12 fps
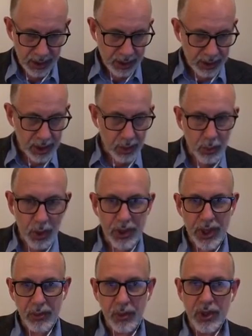You know, what they
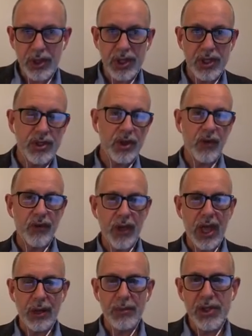want is sort of
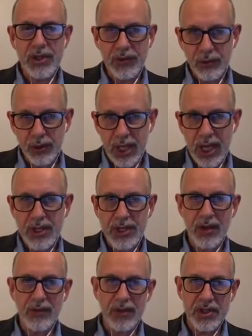elements of
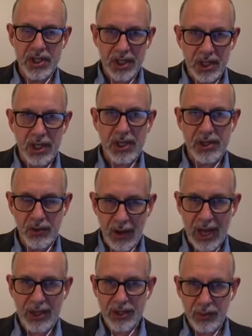creativity and
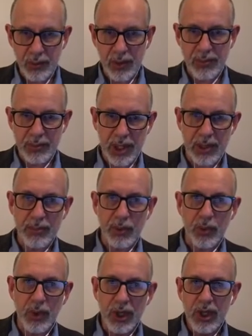interaction with people,
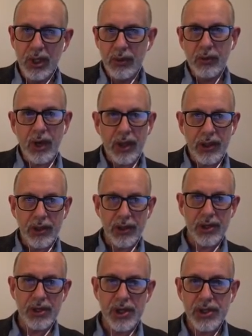rather than
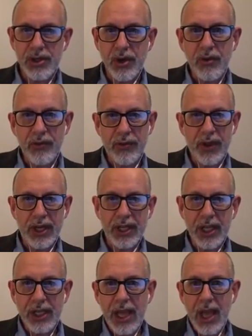just sort of filling
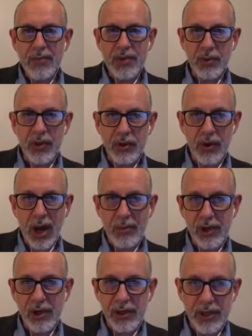in gaps with grammar
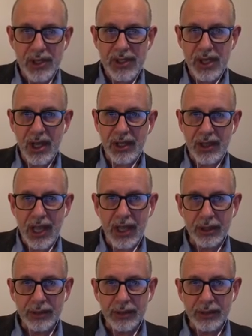and things like that.